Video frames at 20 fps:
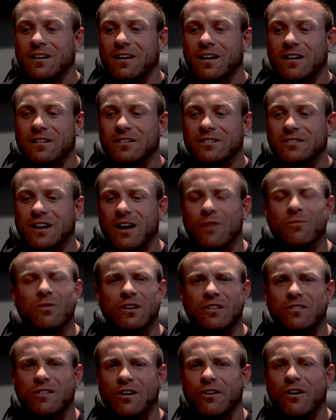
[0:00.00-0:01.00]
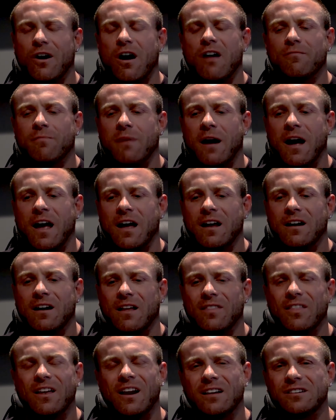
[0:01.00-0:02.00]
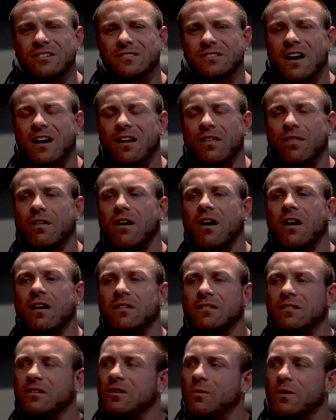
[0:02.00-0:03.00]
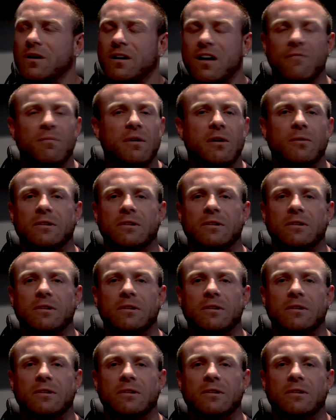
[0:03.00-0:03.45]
just got really turned off by it. And then I just kind of thought, you know what, I've been in